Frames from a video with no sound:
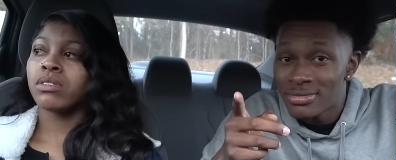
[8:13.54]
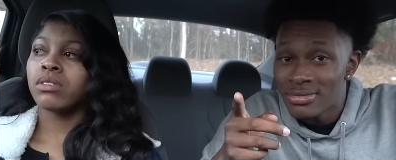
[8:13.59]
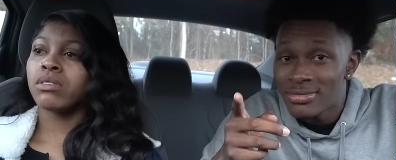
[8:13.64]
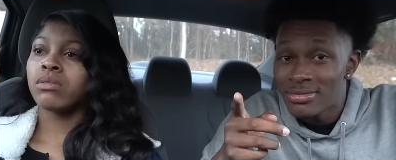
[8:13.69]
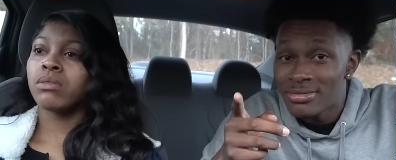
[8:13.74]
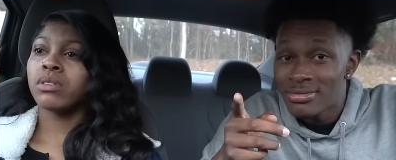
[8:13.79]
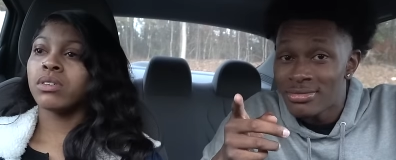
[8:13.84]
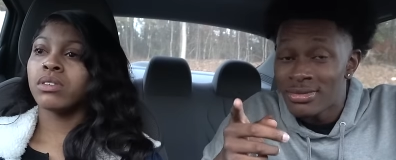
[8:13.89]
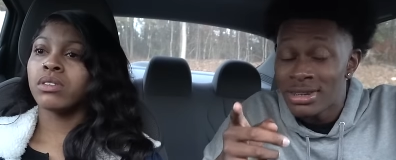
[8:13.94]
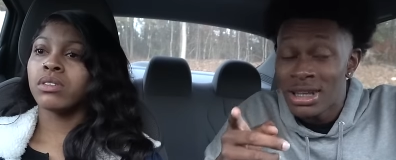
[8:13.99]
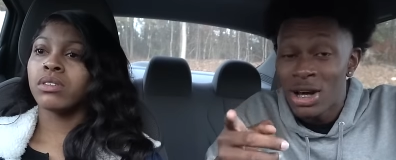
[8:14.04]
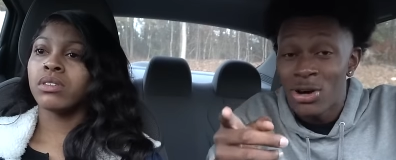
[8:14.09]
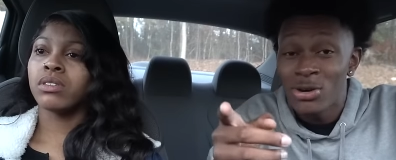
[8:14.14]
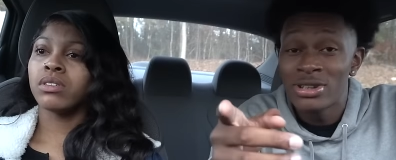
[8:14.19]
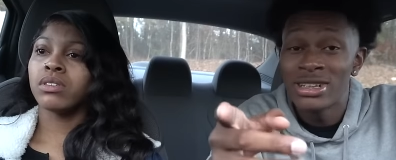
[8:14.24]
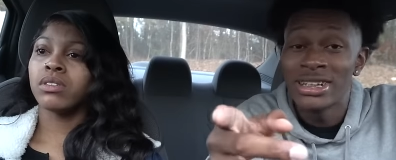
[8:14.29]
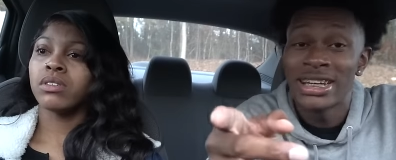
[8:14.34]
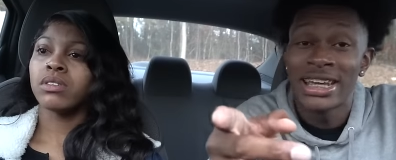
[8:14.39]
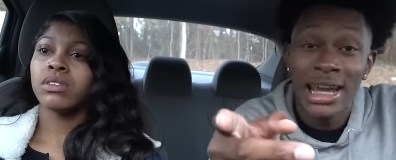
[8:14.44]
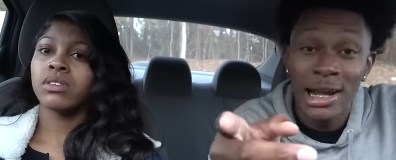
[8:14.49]

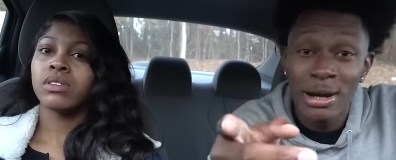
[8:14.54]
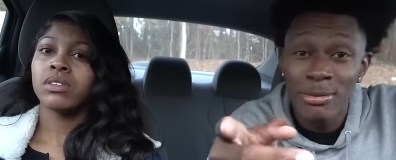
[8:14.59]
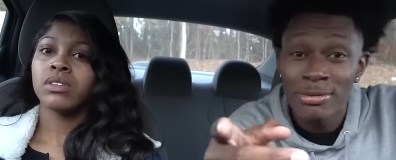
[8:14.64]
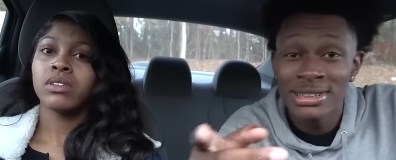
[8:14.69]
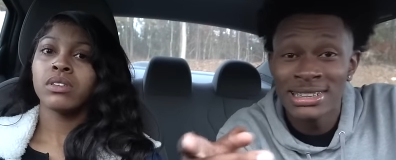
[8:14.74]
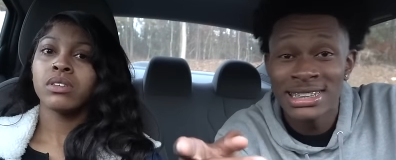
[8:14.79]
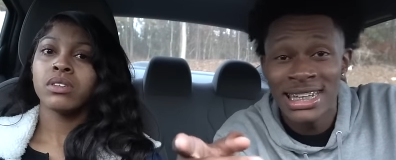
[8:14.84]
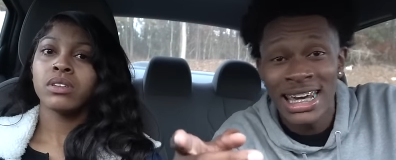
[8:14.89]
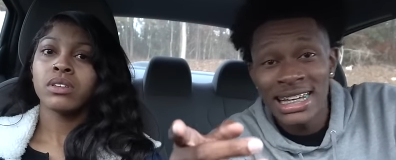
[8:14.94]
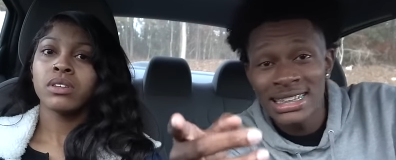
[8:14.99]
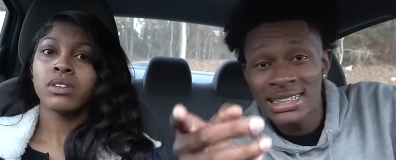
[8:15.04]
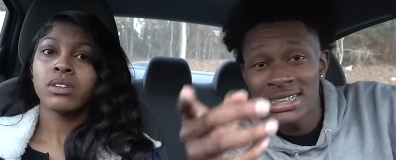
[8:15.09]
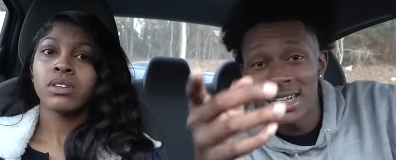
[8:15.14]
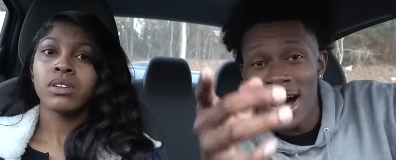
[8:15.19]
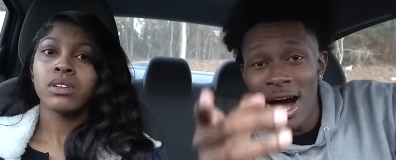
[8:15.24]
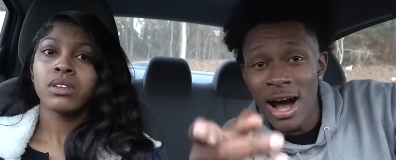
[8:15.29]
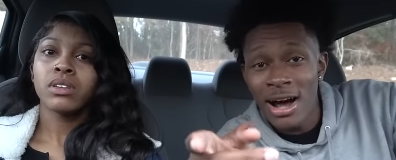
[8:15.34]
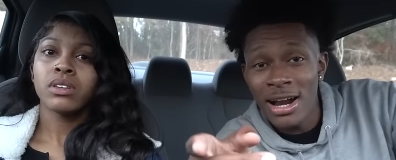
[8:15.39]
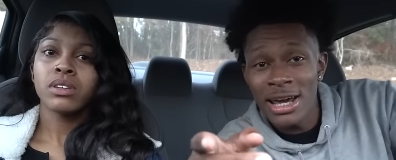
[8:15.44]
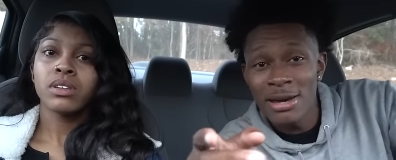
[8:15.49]
Speaker 1: No, the camera is
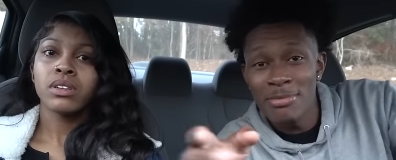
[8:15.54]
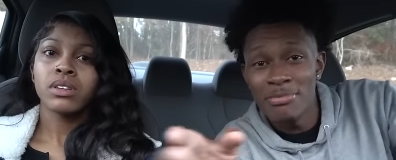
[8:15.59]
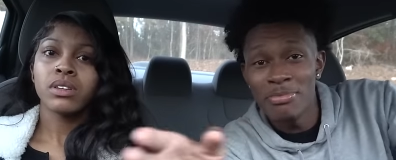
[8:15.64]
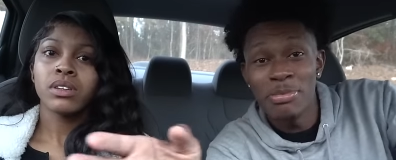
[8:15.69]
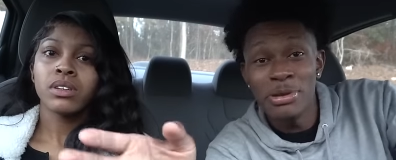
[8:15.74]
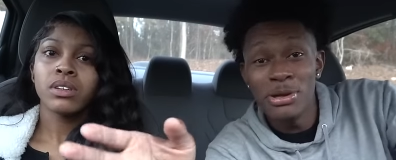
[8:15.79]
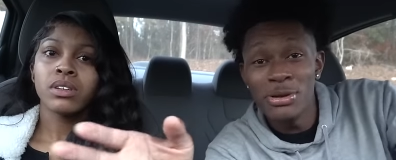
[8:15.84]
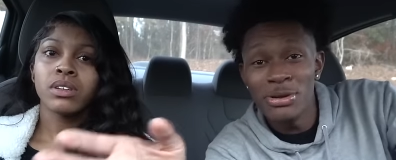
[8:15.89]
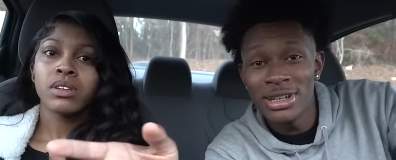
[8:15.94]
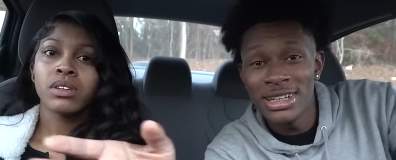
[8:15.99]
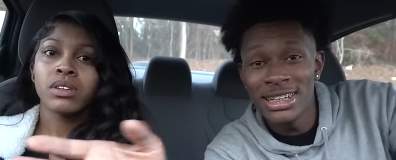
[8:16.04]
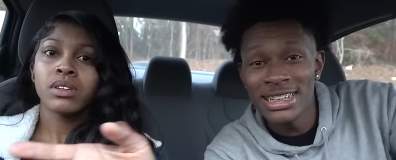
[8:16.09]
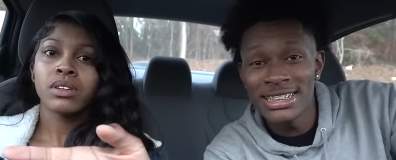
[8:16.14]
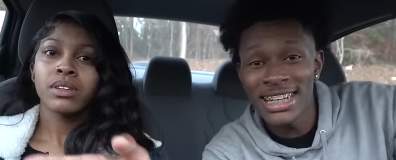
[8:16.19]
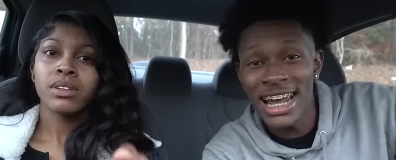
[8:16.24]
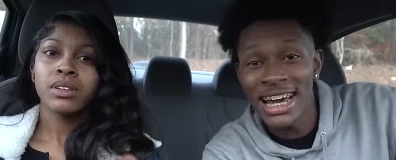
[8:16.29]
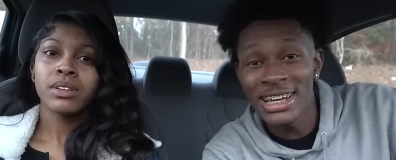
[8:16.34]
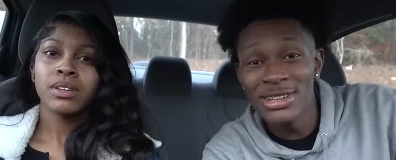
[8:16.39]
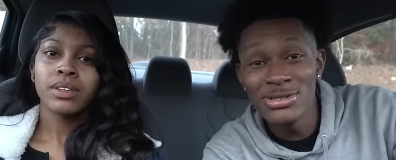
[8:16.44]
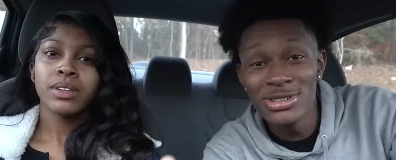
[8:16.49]
catching all that
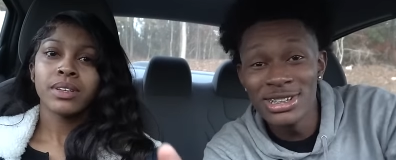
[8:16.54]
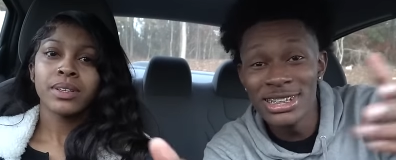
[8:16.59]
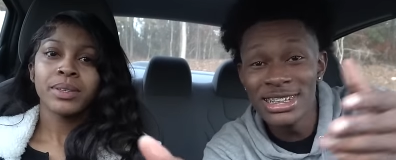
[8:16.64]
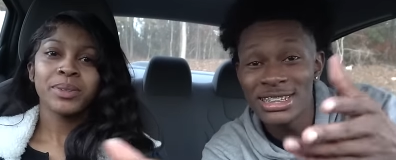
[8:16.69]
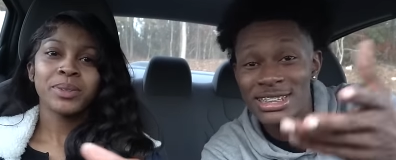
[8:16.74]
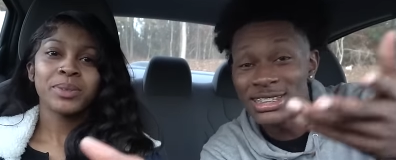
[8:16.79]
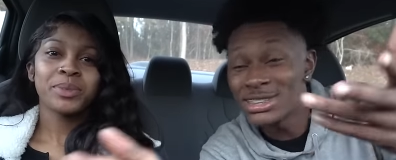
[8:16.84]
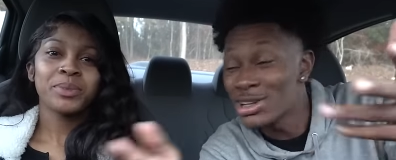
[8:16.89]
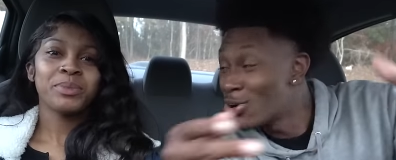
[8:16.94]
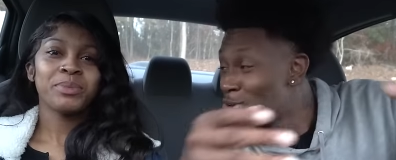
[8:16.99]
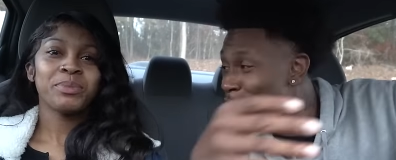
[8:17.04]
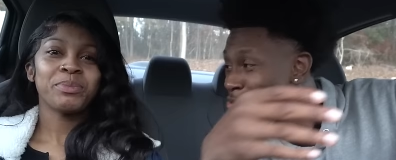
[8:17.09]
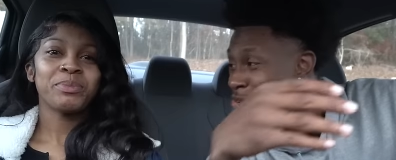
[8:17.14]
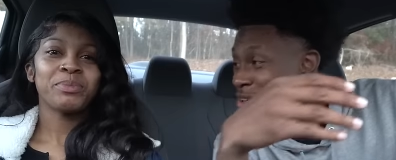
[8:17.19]
beautiness. Like, you look so